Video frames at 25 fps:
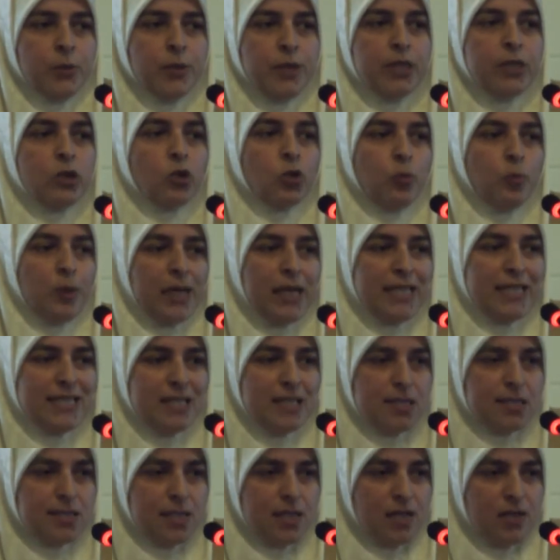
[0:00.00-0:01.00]
where to place
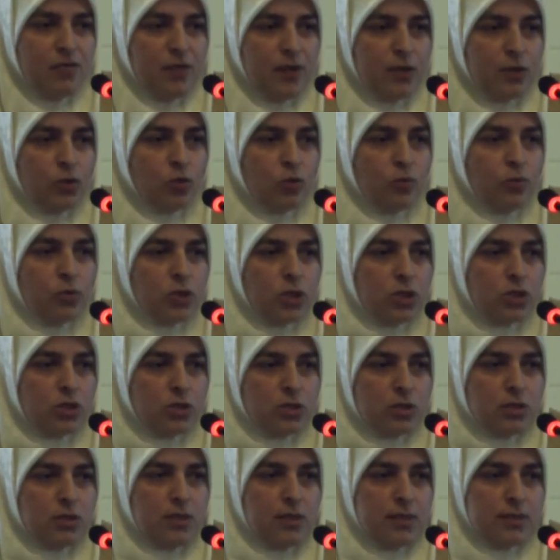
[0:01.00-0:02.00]
itself and to
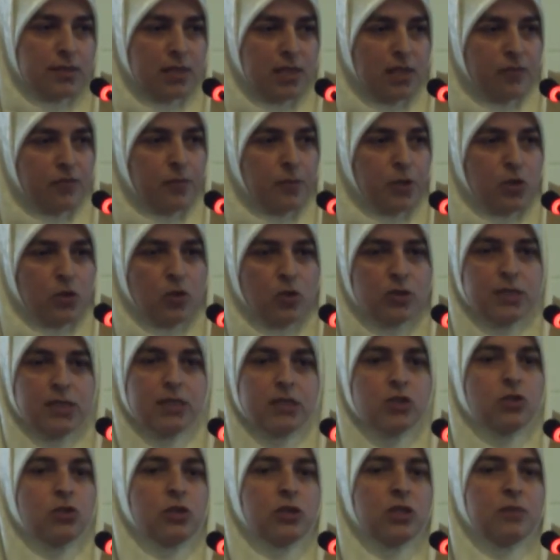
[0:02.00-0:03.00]
position itself, because
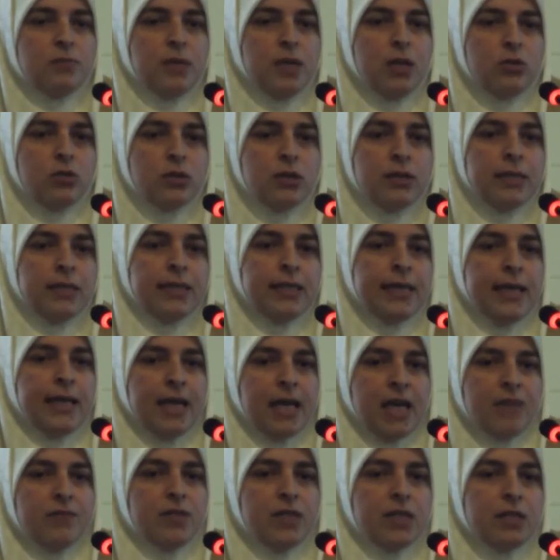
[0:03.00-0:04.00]
it's not about
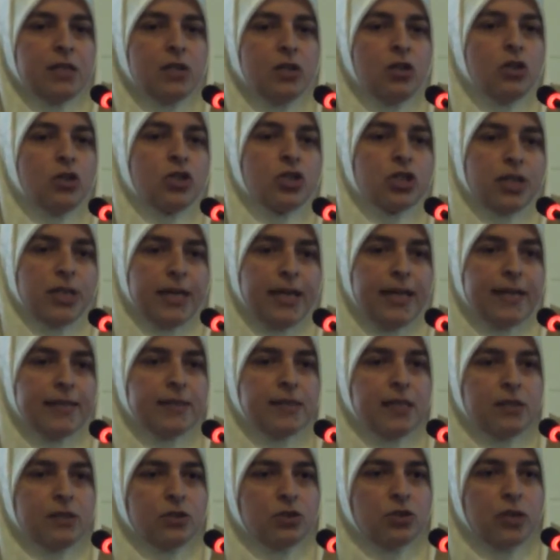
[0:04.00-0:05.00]
having a harsh
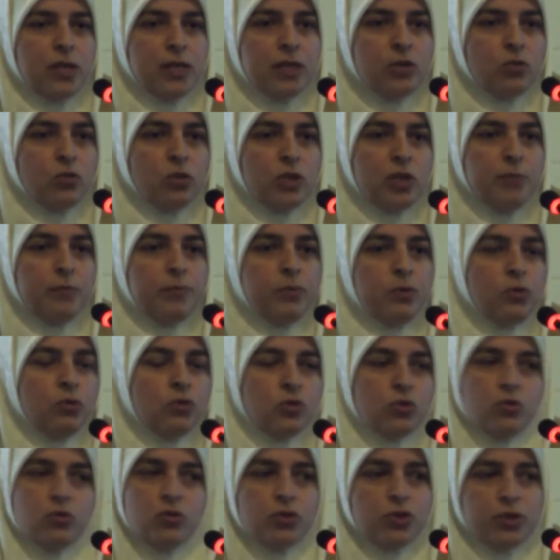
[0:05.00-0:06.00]
hand and trying to
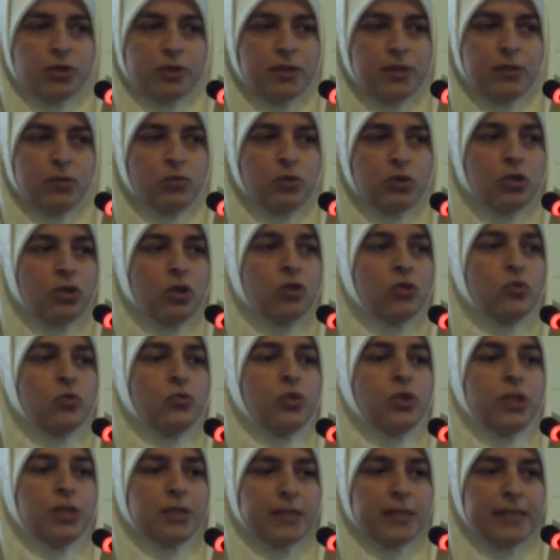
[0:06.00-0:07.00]
impose order. It will not
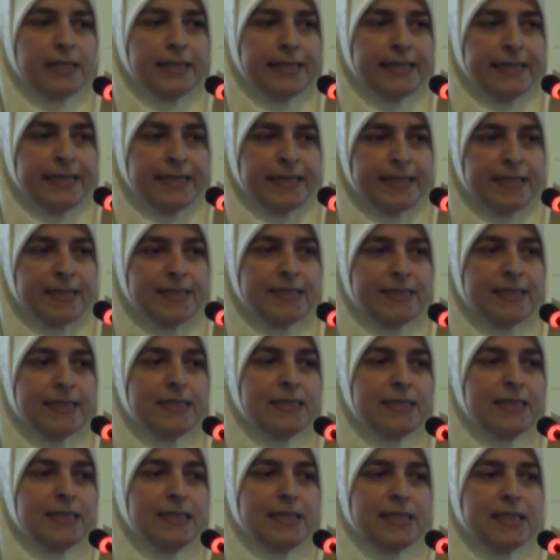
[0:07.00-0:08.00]
work. The
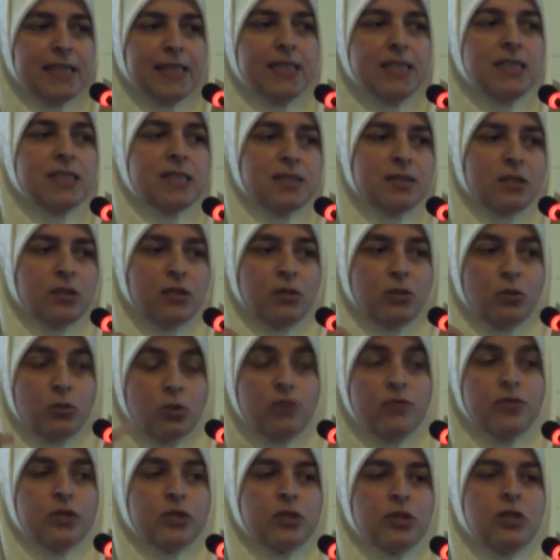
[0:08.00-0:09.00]
city is
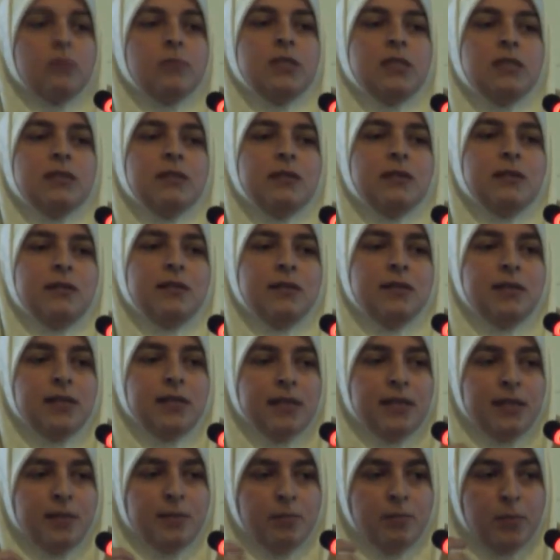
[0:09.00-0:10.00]
overdominantly
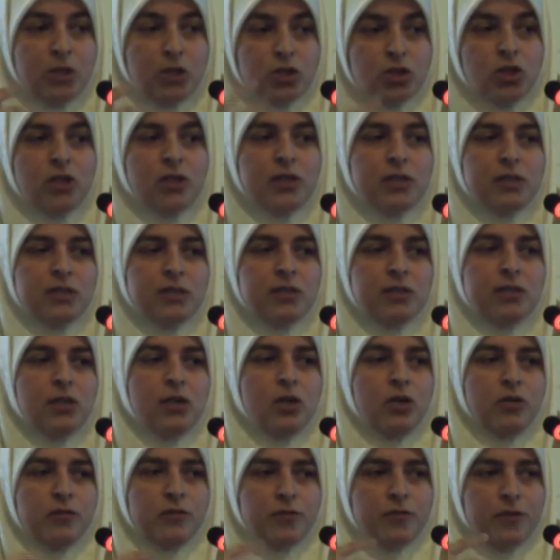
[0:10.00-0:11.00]
majority
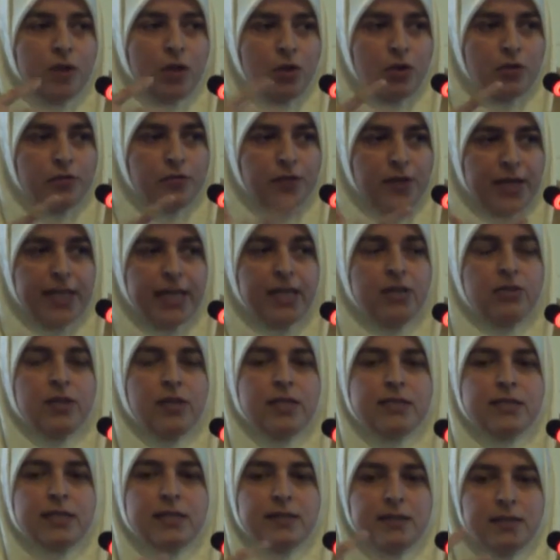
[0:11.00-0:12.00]
of
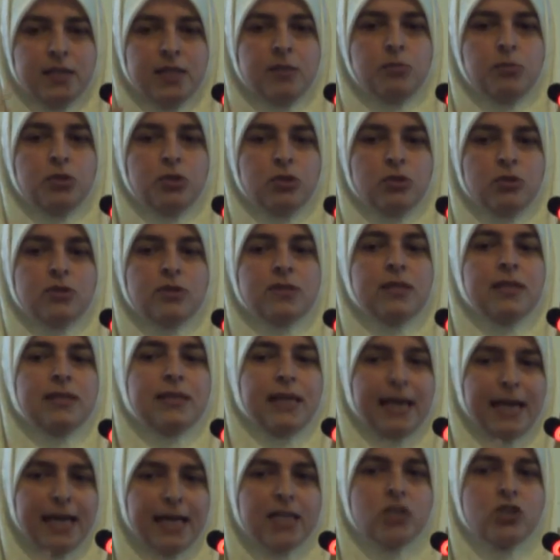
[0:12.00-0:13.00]
areas and neighborhoods that
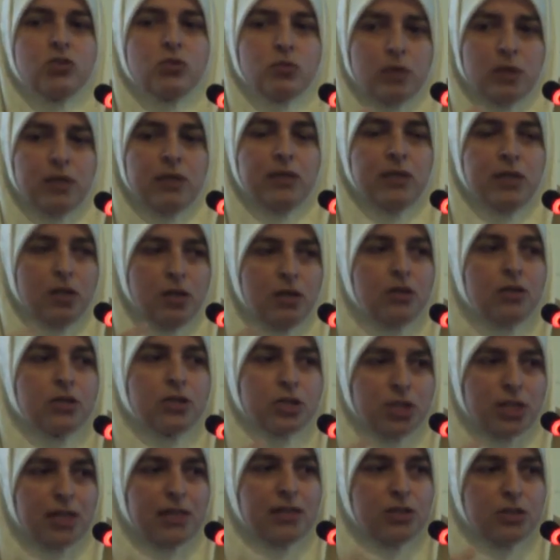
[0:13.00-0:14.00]
actually are
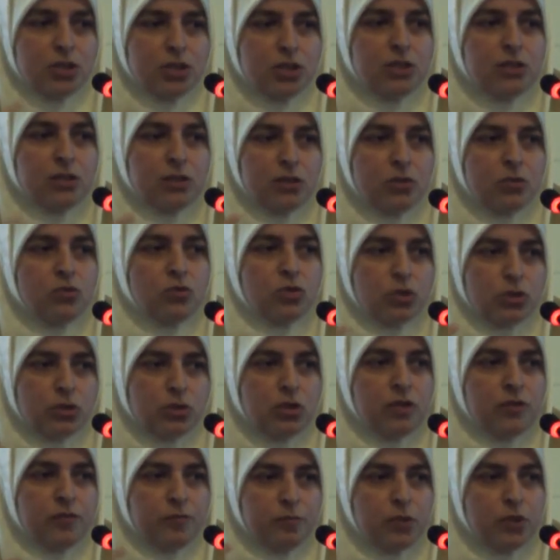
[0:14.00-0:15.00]
challenging the notion
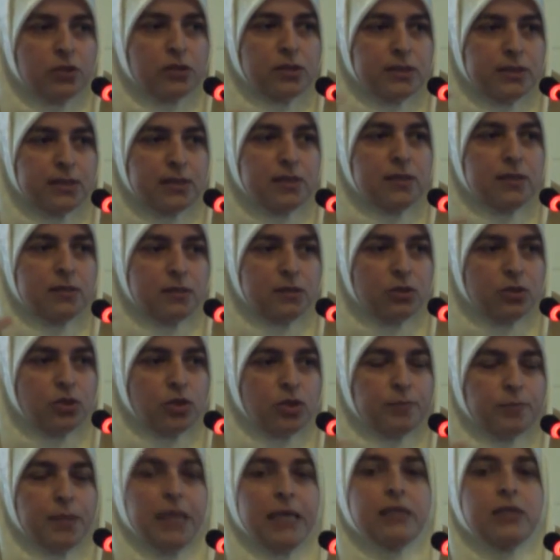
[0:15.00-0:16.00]
of modern
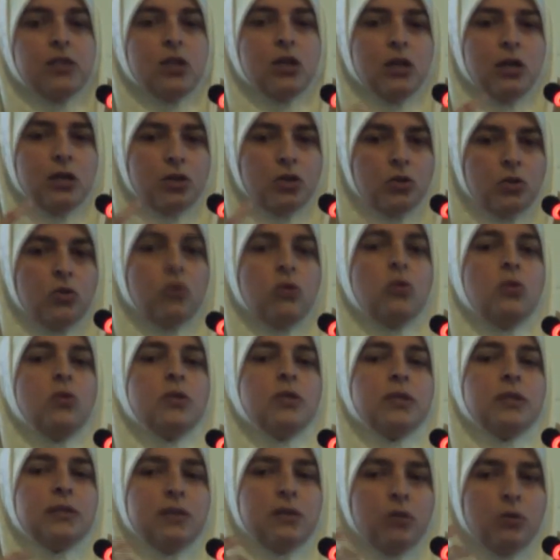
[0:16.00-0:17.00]
citizenship and are all
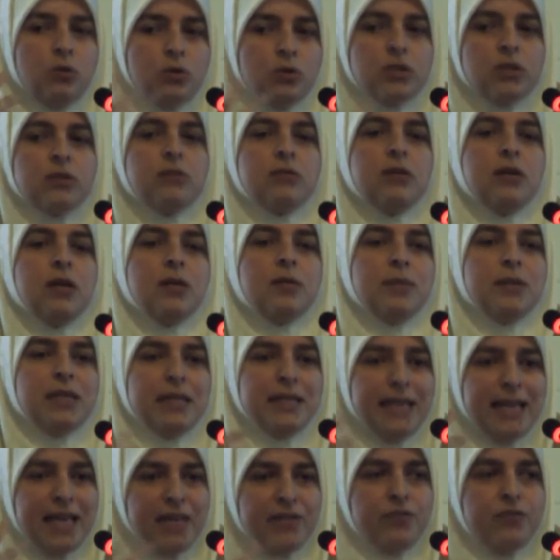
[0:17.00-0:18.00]
the time,
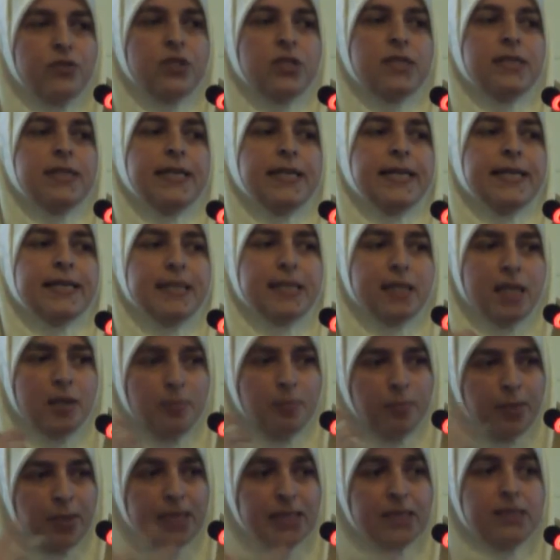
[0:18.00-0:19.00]
in every day,
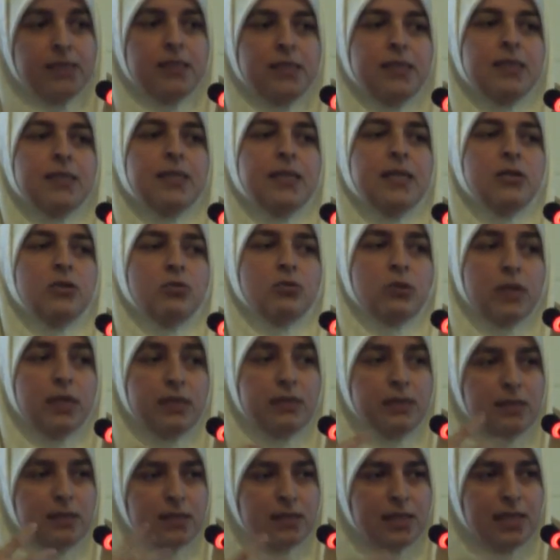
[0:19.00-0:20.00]
embedded in day-to-day
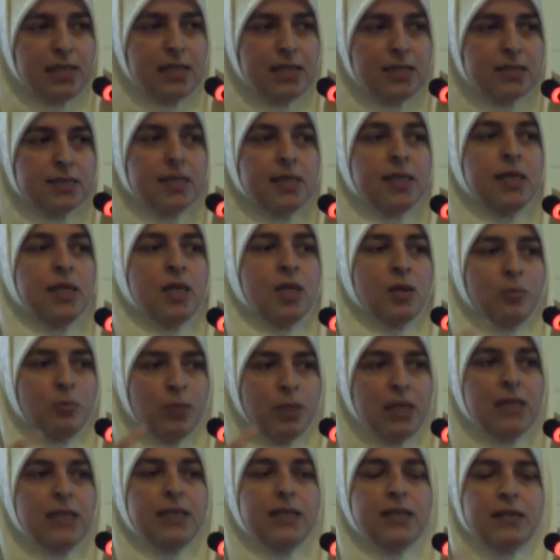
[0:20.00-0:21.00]
details,
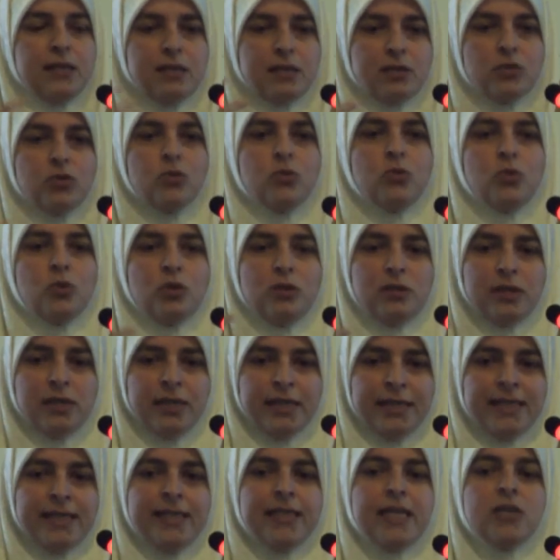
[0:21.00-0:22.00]
building their own
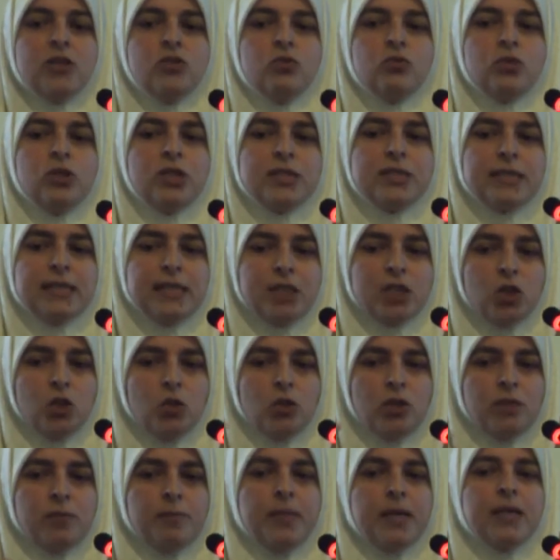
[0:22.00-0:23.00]
networks and
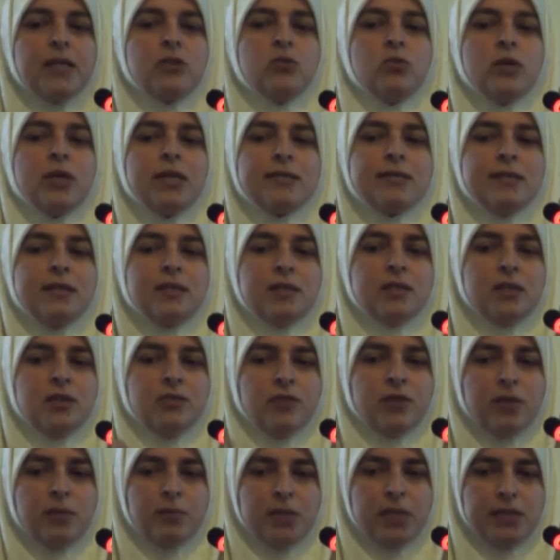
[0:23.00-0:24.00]
going back to extended
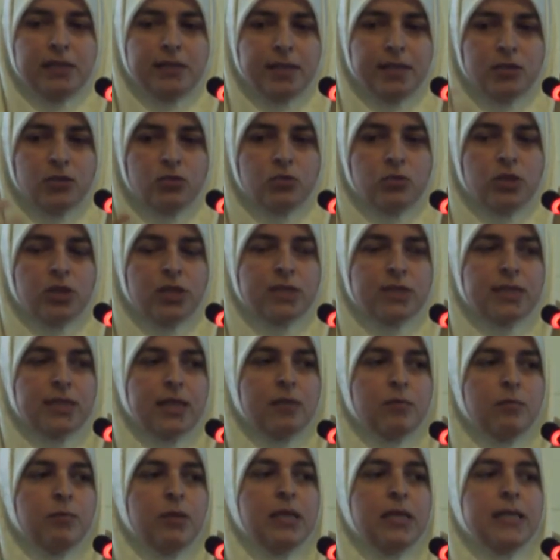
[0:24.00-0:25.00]
family networks
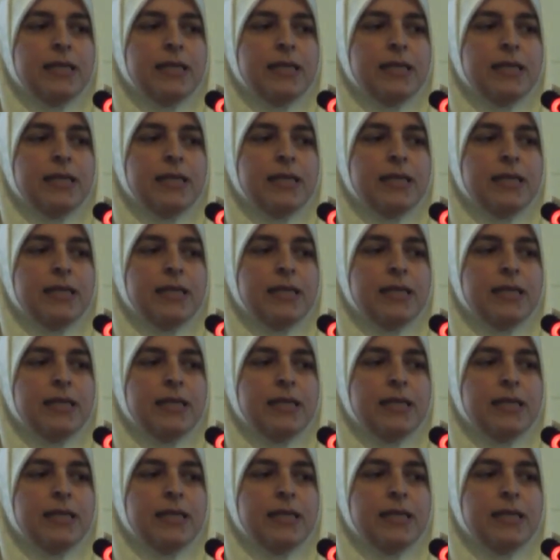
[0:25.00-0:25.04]
and